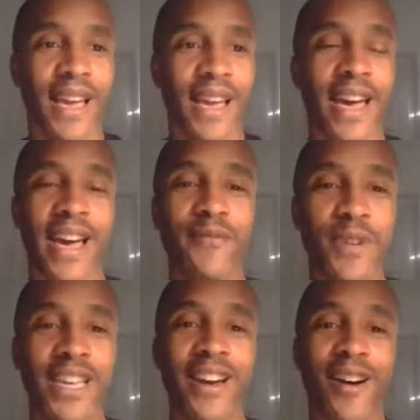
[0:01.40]
And
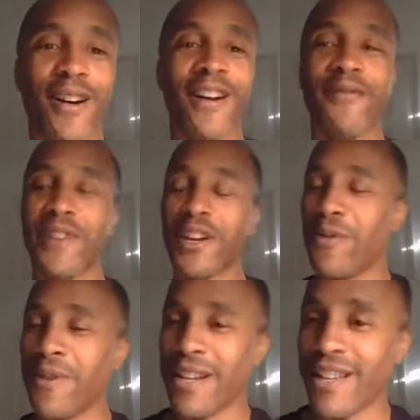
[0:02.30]
we are
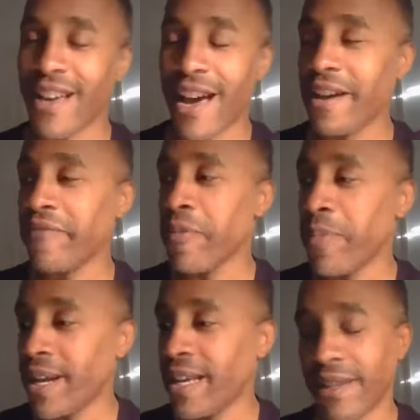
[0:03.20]
recording. Hi,
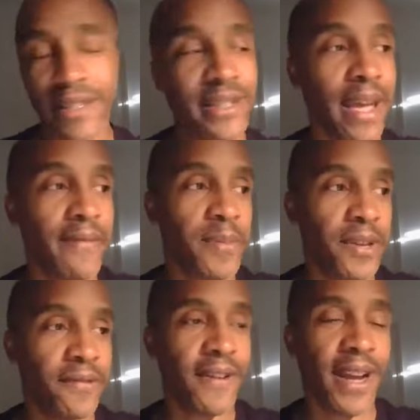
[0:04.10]
everybody. This is David
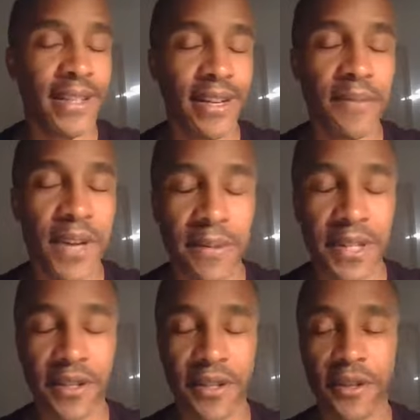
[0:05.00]
P. France, and I'm
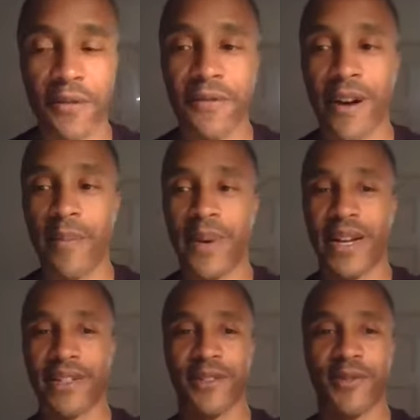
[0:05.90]
coming to you from
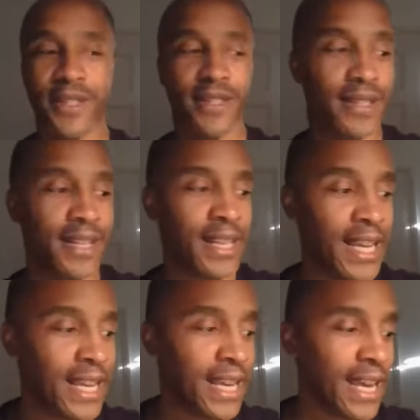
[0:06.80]
Basel, Switzerland.
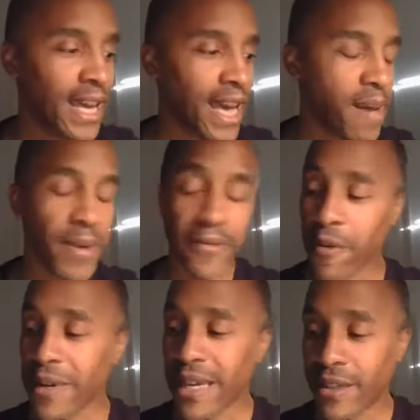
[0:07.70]
And
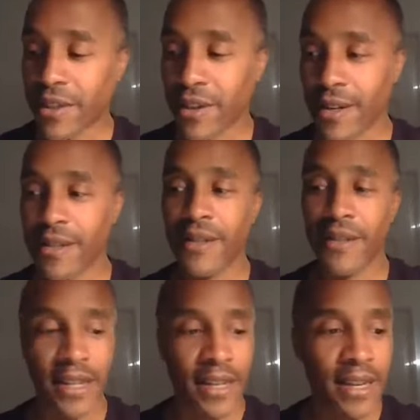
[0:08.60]
before we get started,
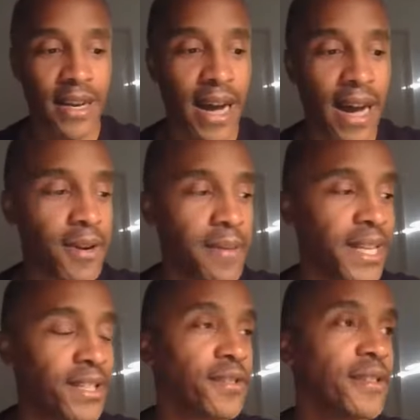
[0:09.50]
I want to
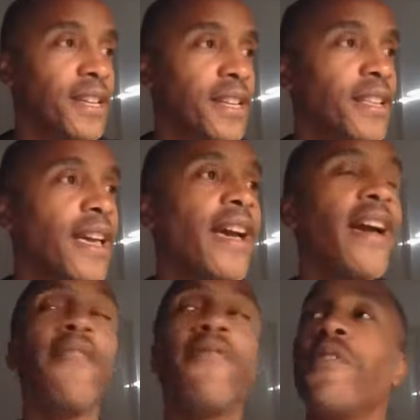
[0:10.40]
make sure that
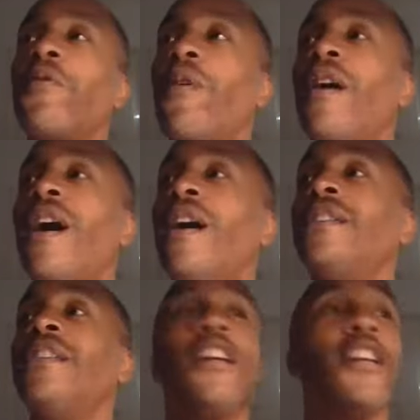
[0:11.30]

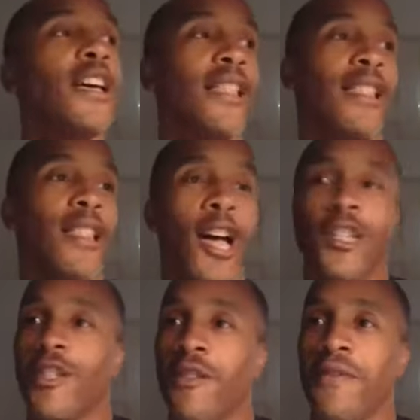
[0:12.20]
everyone
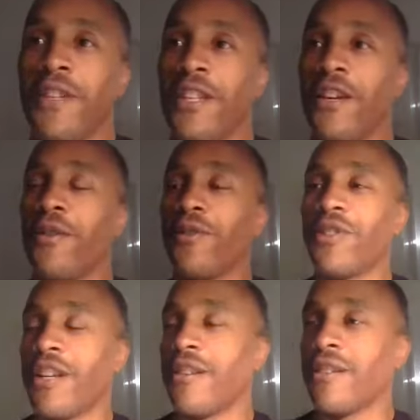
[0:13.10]
likes the video,
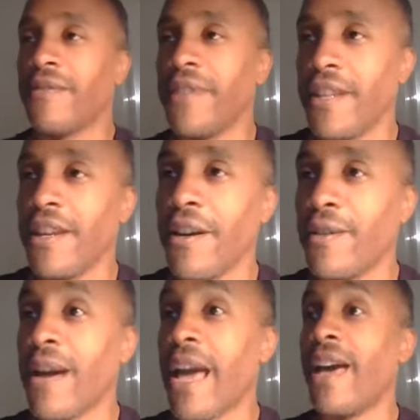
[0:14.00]
shares the
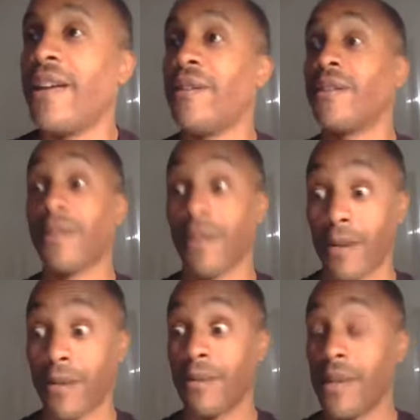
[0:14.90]
video, and
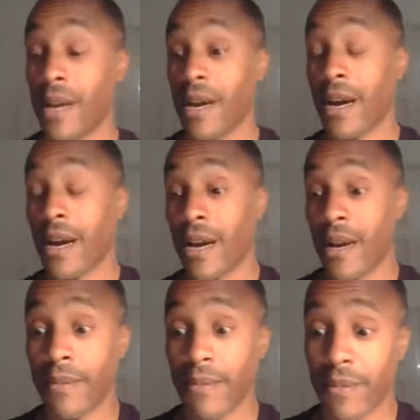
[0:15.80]
also, how